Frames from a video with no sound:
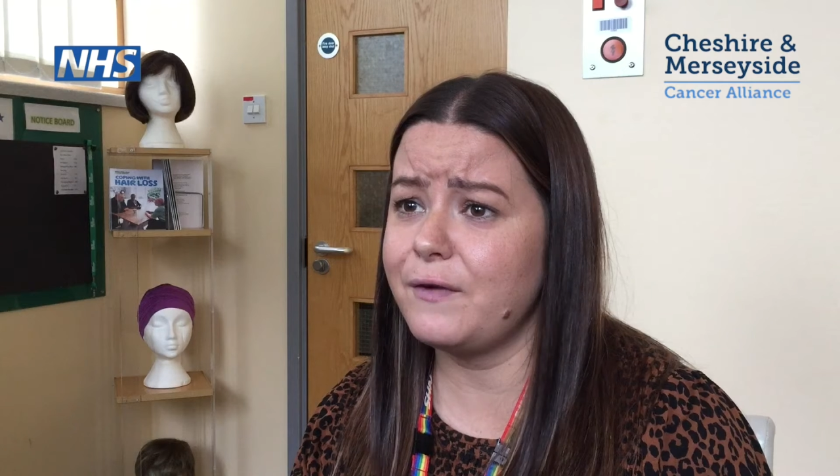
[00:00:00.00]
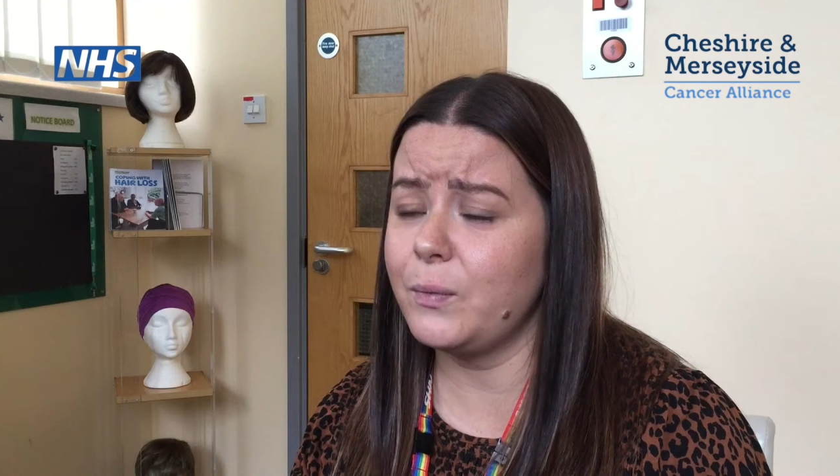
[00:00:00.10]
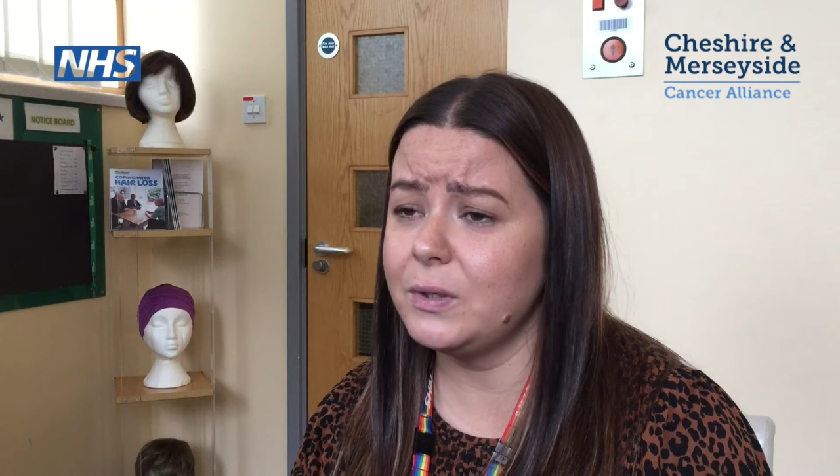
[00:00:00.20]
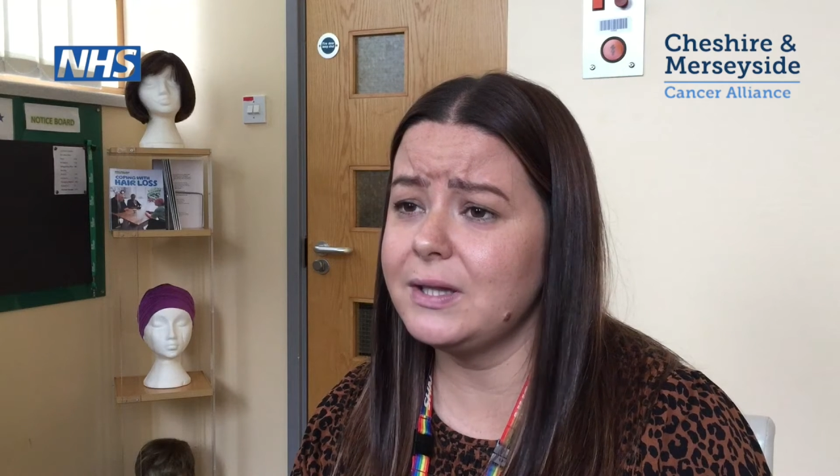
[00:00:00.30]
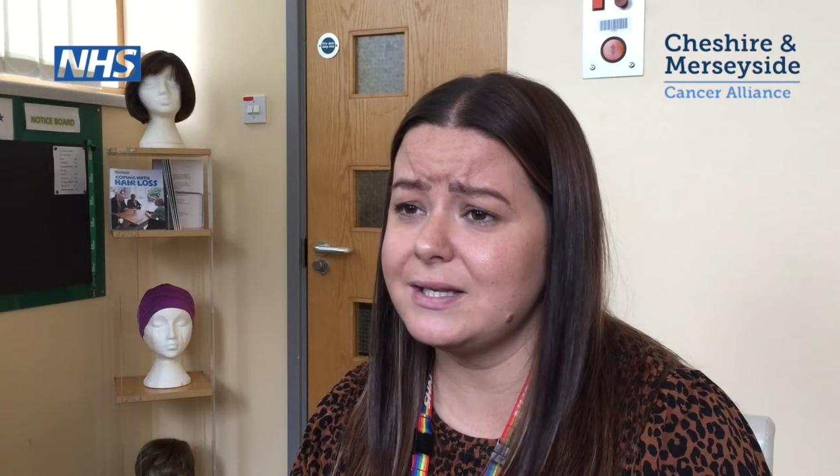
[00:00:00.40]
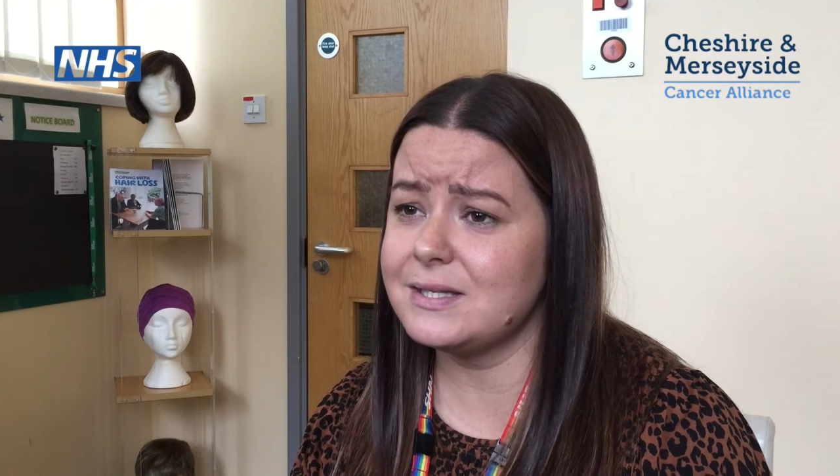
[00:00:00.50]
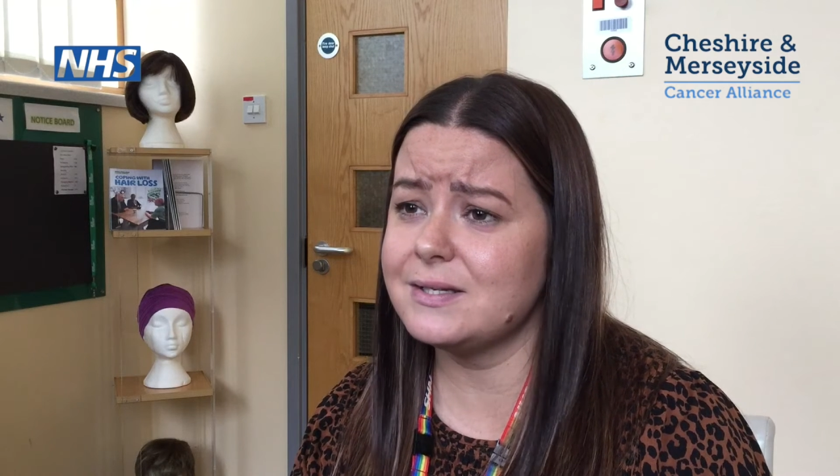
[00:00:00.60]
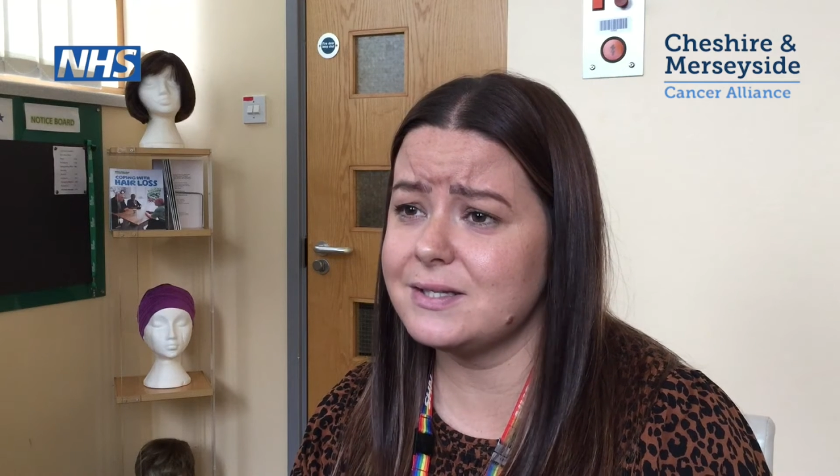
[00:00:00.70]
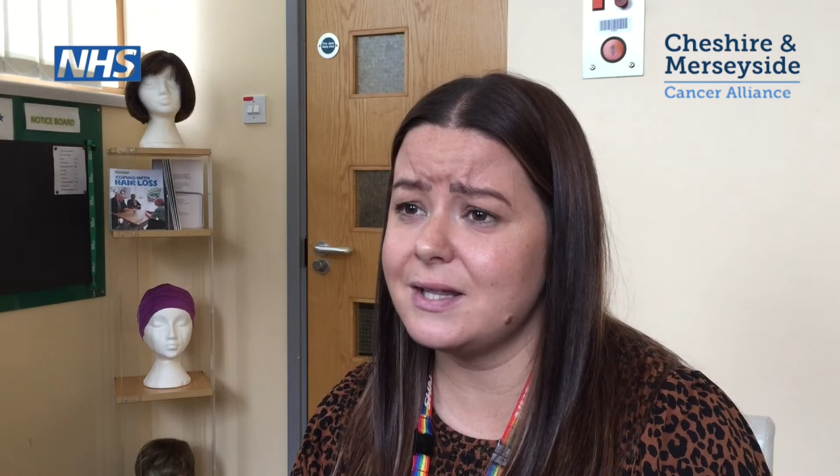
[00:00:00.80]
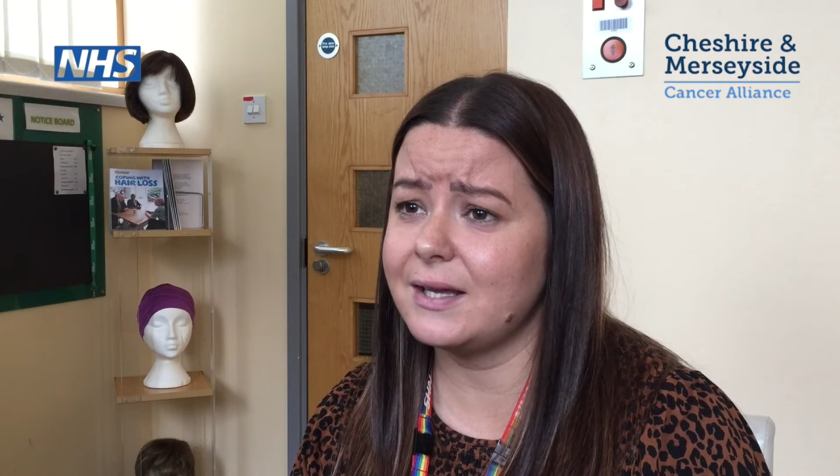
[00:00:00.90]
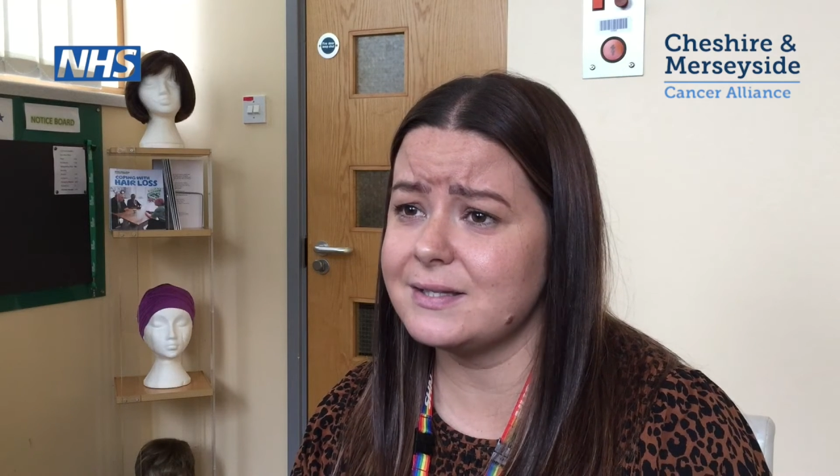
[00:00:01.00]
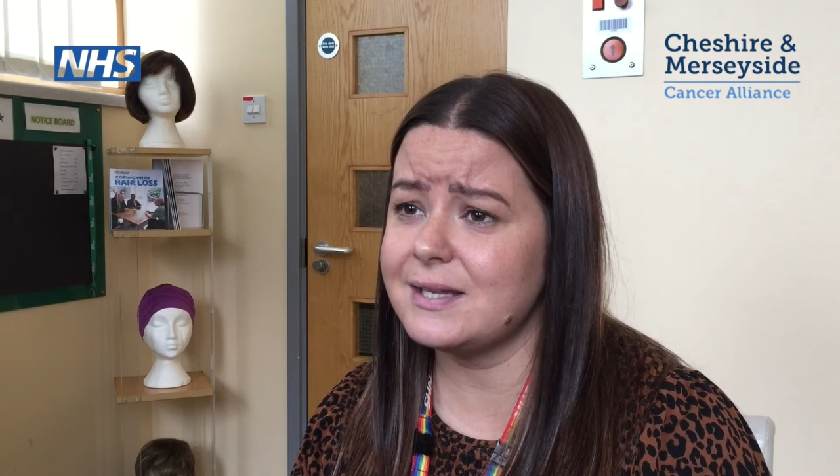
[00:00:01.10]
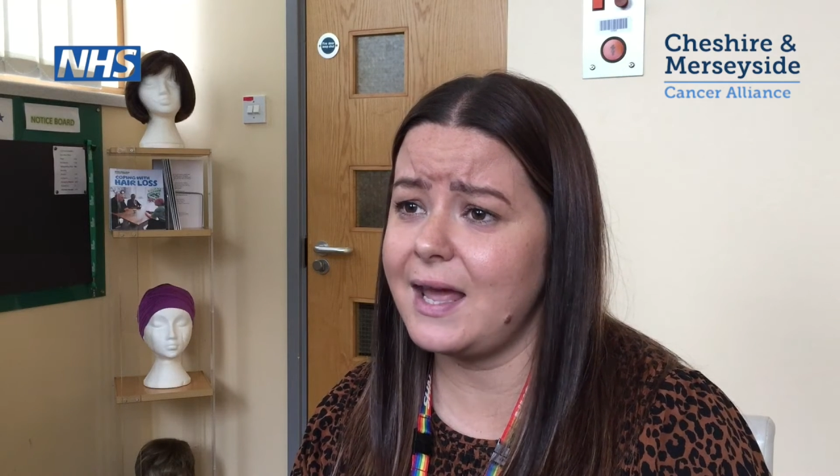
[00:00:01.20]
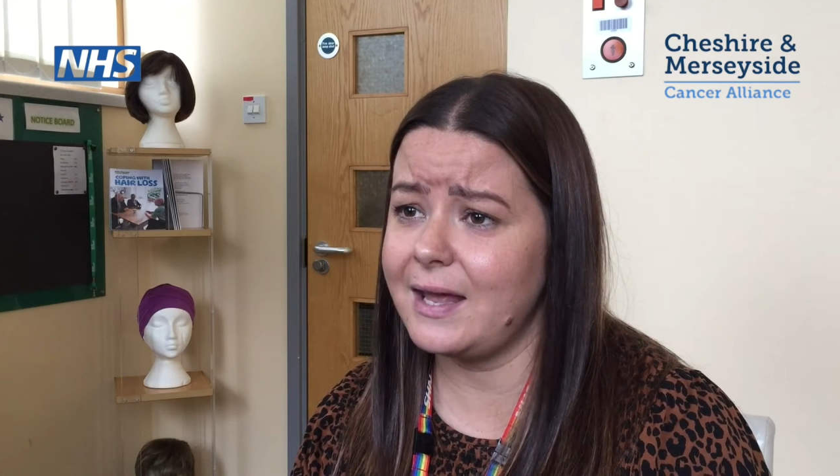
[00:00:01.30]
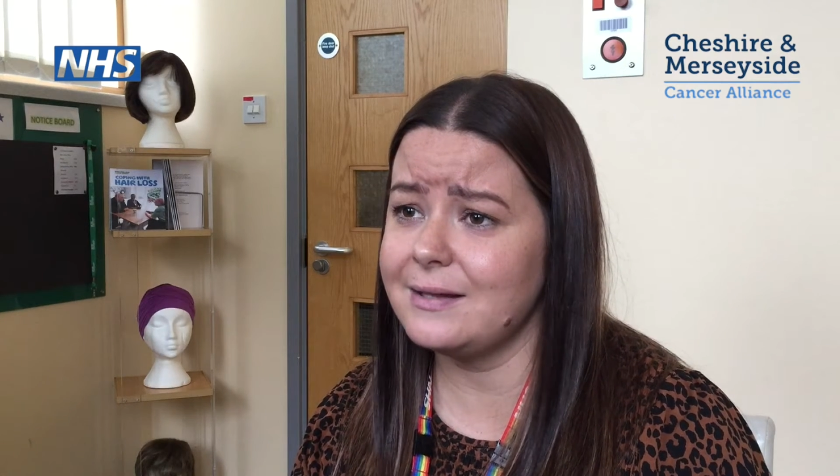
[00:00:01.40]
phone and listening to their
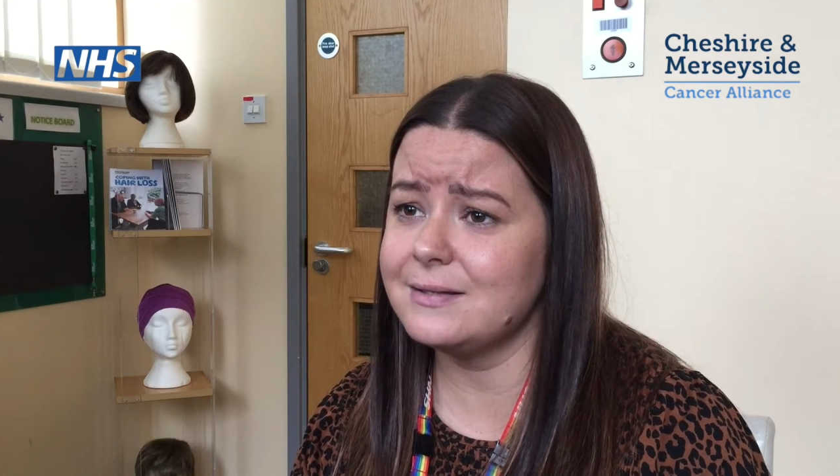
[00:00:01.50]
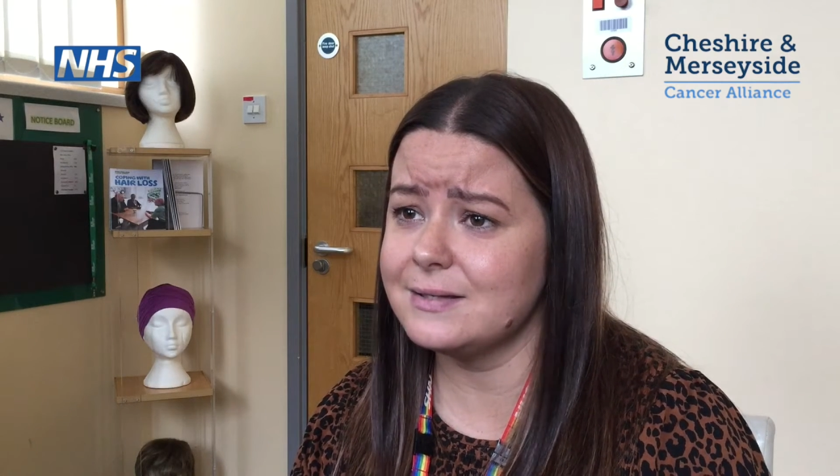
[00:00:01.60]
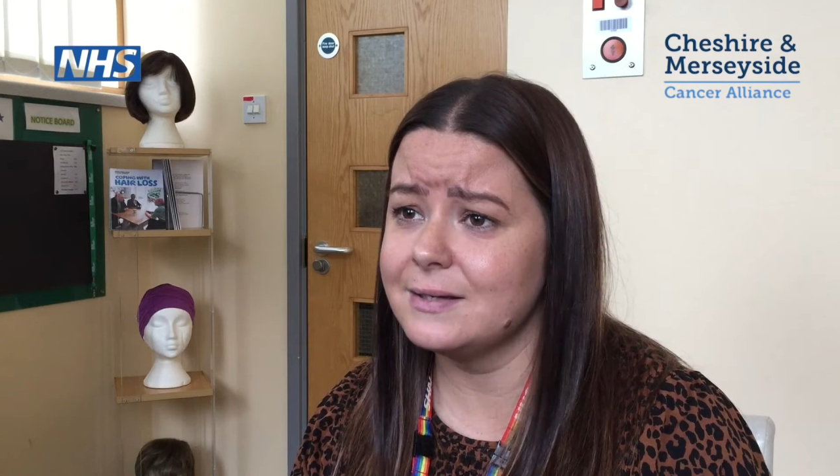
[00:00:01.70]
concerns.